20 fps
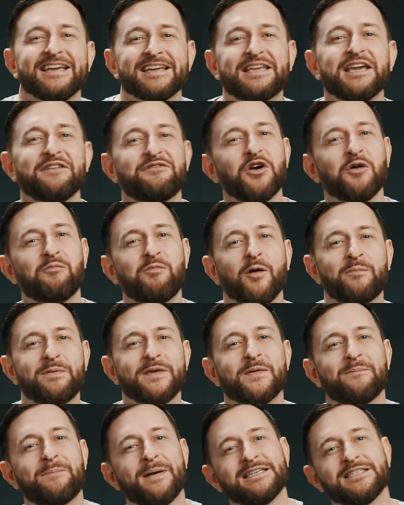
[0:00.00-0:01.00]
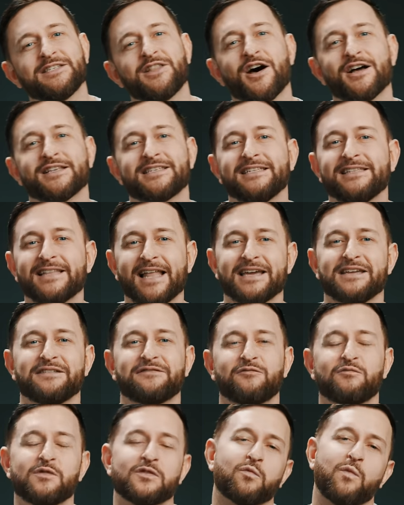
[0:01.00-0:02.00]
Give your puppy the best start in
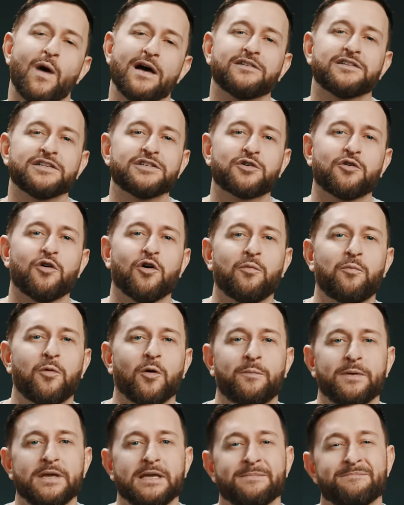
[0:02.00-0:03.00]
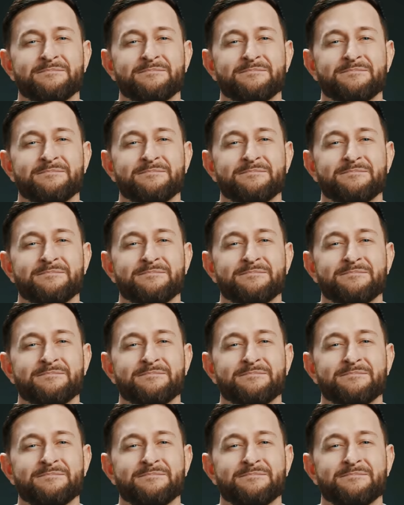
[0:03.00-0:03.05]
life with Wellness Core Puppy.